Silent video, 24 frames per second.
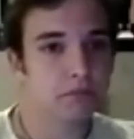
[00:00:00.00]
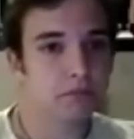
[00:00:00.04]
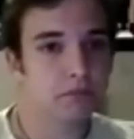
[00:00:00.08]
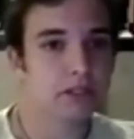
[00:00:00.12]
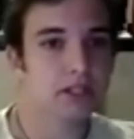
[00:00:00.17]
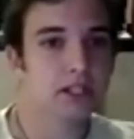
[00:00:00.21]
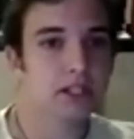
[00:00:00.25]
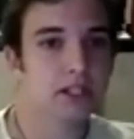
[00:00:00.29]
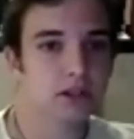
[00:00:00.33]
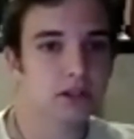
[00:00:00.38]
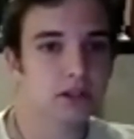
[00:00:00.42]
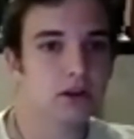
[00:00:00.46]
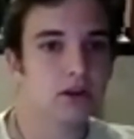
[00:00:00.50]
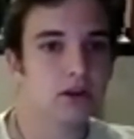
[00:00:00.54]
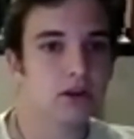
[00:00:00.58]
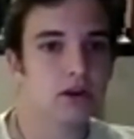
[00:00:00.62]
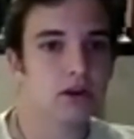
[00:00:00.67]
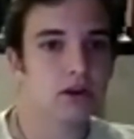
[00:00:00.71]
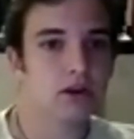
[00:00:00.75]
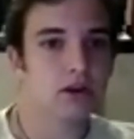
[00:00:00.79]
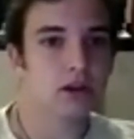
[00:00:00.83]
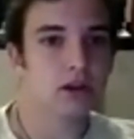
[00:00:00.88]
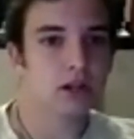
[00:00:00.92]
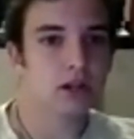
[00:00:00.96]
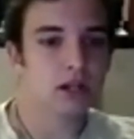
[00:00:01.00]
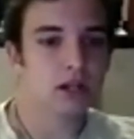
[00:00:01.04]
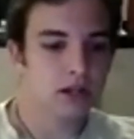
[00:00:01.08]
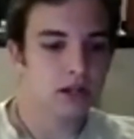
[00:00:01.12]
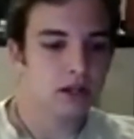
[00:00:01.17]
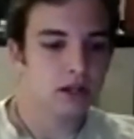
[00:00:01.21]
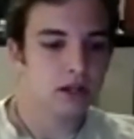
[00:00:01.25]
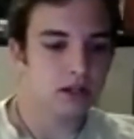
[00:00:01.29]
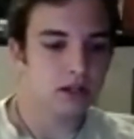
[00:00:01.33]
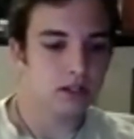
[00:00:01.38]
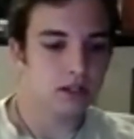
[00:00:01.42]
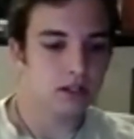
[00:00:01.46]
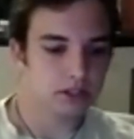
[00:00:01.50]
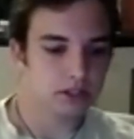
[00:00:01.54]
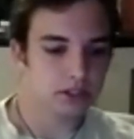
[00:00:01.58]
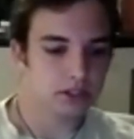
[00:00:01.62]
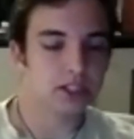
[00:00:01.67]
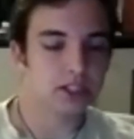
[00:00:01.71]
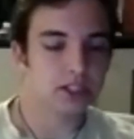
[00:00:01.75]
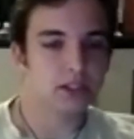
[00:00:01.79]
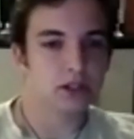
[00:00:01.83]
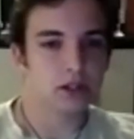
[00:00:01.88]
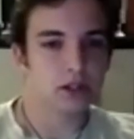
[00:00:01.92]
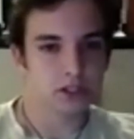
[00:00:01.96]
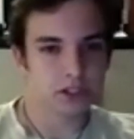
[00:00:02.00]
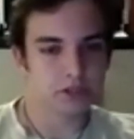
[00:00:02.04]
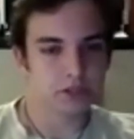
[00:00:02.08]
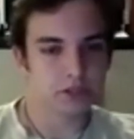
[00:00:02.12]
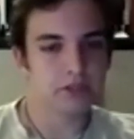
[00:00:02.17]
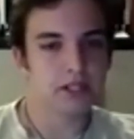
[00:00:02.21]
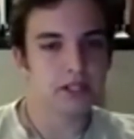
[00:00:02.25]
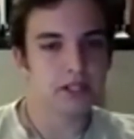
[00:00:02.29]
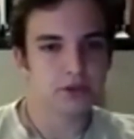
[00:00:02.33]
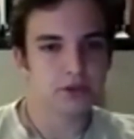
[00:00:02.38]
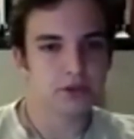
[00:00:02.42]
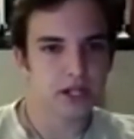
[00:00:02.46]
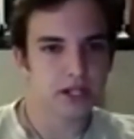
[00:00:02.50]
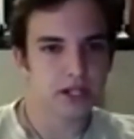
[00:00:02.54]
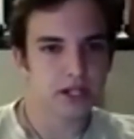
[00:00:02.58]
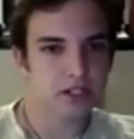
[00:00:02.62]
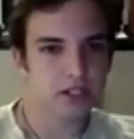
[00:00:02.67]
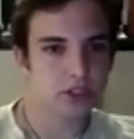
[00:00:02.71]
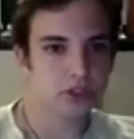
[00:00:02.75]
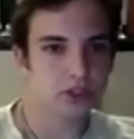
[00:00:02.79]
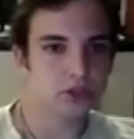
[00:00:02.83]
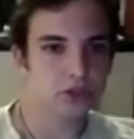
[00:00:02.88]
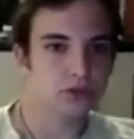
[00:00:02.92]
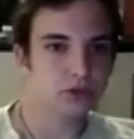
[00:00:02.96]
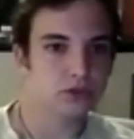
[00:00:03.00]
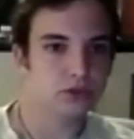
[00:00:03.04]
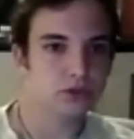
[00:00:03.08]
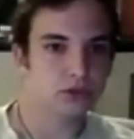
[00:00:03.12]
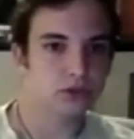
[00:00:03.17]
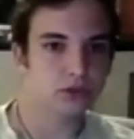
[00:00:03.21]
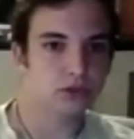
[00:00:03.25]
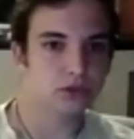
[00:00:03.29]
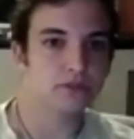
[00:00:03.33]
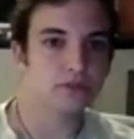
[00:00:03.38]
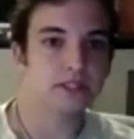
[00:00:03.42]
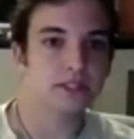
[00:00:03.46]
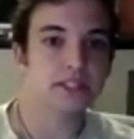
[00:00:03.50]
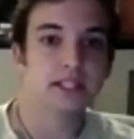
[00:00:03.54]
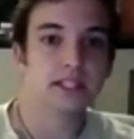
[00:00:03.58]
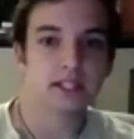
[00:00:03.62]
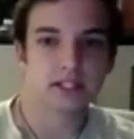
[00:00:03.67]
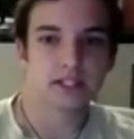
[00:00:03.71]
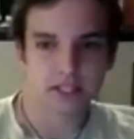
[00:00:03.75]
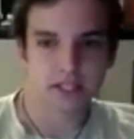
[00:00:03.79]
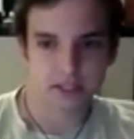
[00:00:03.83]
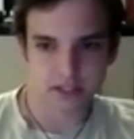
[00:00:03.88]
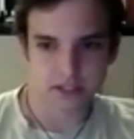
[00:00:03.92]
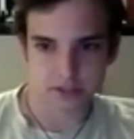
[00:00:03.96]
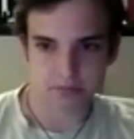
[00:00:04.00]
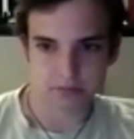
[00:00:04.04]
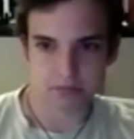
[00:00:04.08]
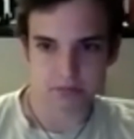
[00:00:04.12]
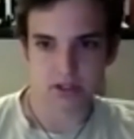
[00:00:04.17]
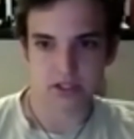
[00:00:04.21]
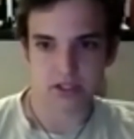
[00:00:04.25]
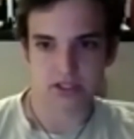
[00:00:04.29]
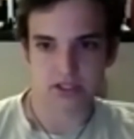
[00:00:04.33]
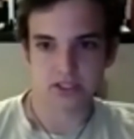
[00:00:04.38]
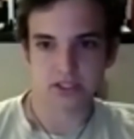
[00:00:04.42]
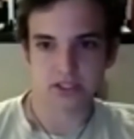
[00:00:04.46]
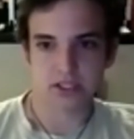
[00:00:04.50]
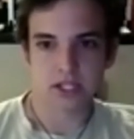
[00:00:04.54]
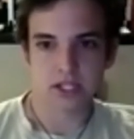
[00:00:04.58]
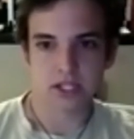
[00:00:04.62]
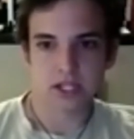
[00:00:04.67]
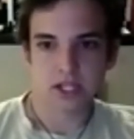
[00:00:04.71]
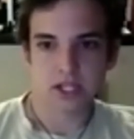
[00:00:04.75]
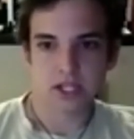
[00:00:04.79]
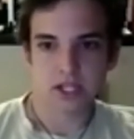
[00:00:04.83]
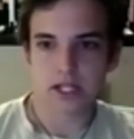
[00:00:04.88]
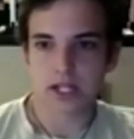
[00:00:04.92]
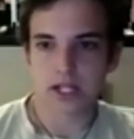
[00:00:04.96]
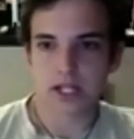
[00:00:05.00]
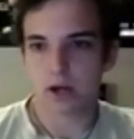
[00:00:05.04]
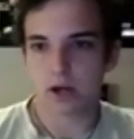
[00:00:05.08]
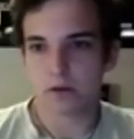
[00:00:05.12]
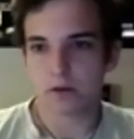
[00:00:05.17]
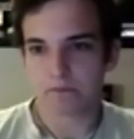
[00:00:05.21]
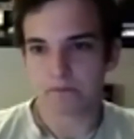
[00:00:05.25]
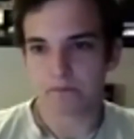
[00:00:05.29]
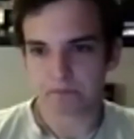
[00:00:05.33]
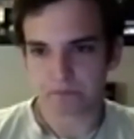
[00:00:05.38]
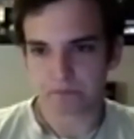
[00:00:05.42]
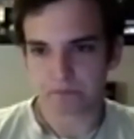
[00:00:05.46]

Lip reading: but there's technology being created to facilitate this process. Now,